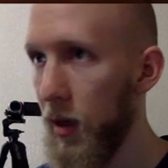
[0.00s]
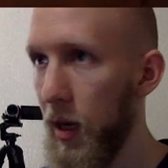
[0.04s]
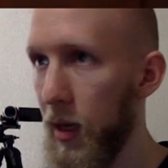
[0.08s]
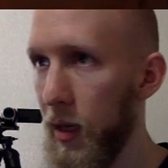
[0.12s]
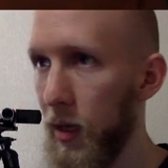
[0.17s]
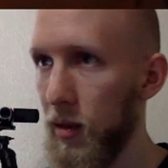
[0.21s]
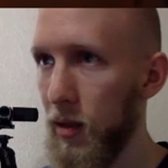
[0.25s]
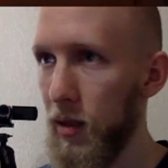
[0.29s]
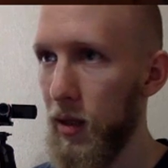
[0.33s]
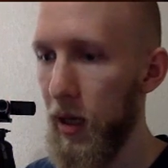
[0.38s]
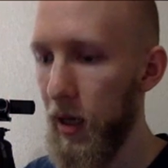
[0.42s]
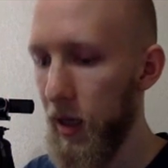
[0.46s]
and I
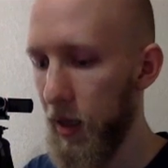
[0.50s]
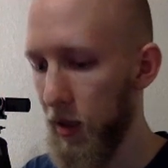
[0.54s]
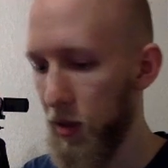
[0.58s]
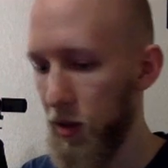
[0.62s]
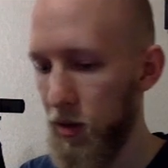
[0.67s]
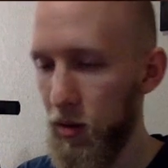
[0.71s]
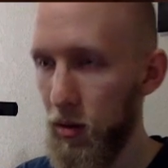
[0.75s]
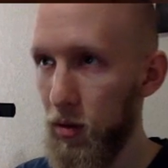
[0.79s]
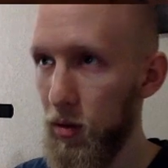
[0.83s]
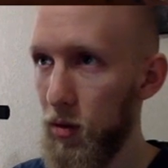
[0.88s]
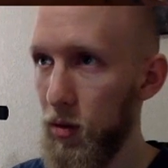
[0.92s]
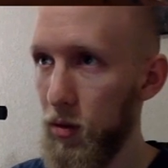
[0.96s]
can say
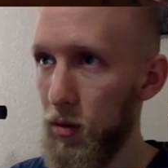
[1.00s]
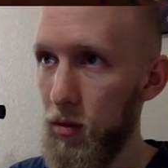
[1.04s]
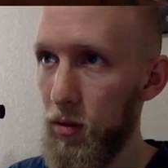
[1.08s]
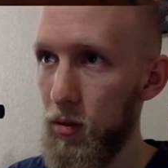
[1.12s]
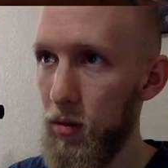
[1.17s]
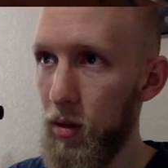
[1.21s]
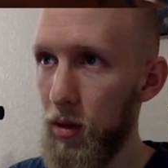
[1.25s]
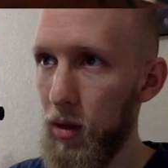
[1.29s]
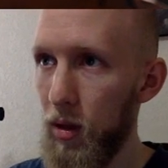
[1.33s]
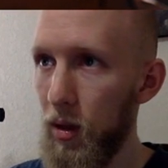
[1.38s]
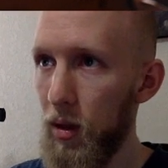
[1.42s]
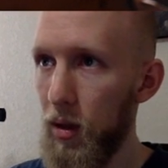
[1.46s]

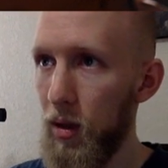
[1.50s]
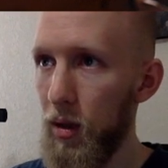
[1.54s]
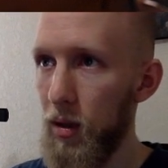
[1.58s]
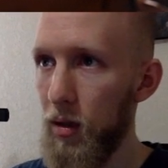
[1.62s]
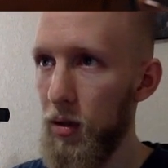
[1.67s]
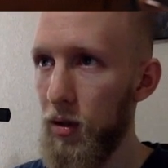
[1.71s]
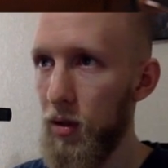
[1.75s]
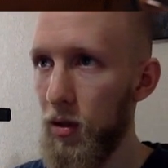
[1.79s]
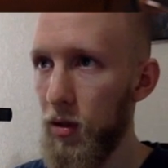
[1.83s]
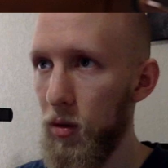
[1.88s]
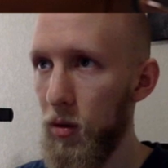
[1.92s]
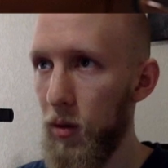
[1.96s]
do
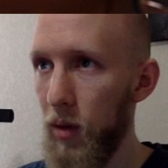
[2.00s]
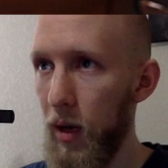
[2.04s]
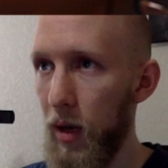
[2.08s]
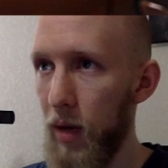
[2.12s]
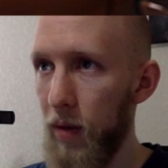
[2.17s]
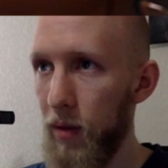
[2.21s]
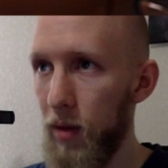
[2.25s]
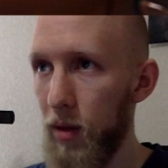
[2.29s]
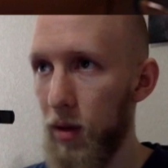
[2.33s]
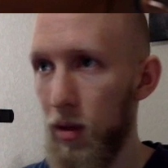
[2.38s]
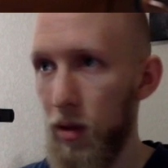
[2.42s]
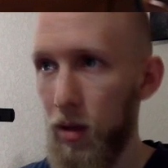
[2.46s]

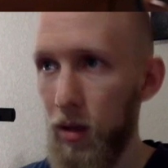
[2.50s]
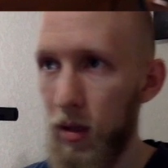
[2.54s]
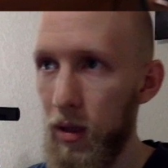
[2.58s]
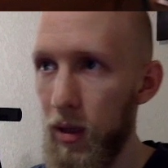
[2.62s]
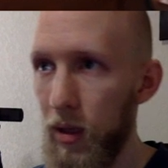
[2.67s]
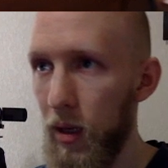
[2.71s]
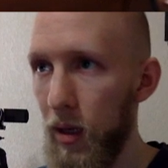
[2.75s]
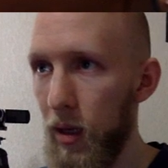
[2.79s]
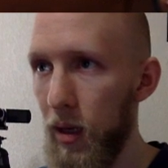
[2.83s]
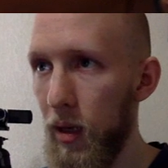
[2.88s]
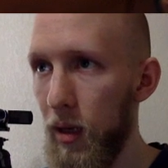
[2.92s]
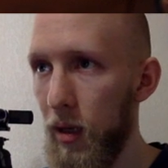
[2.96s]
whatever.
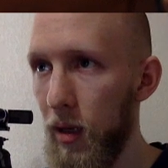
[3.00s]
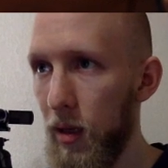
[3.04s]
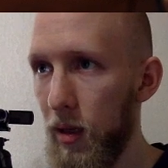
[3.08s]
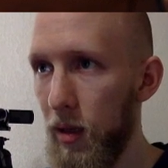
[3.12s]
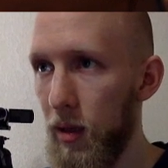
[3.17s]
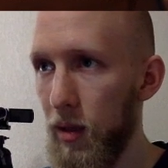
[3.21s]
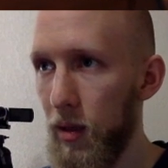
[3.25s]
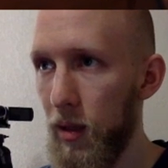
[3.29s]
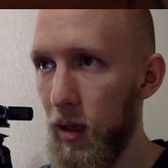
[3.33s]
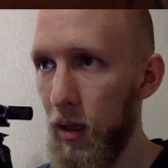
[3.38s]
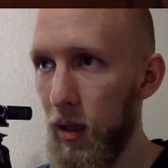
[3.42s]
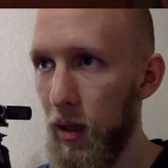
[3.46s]

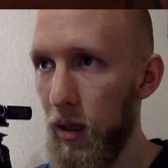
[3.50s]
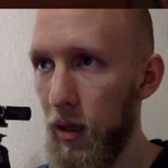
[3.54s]
And,